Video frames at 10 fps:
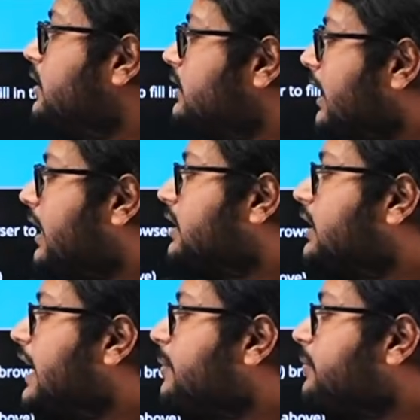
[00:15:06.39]
Yeah,
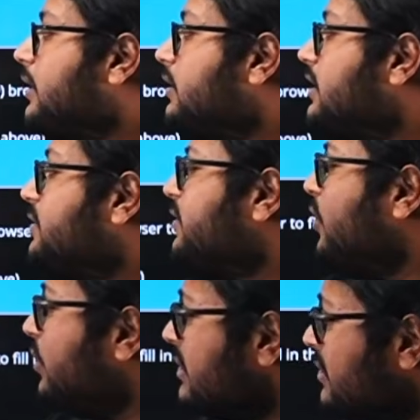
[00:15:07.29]
it's
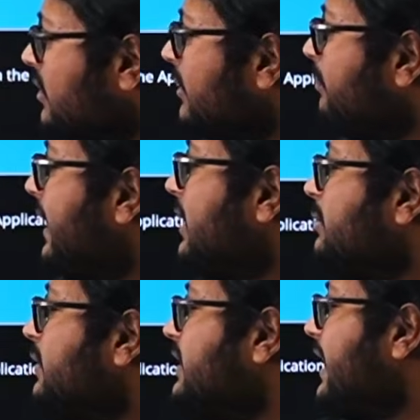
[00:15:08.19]
also
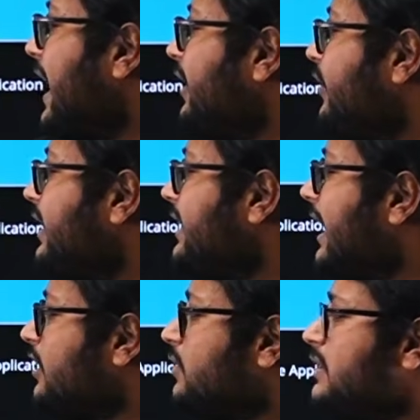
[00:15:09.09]
compatible with Android and
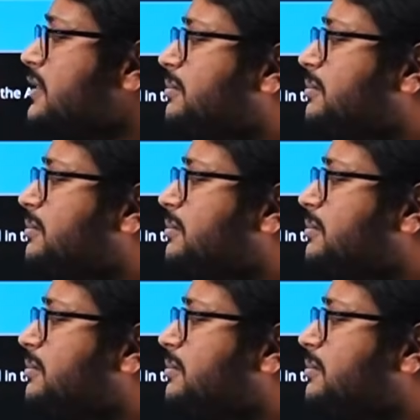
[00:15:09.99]
iOS,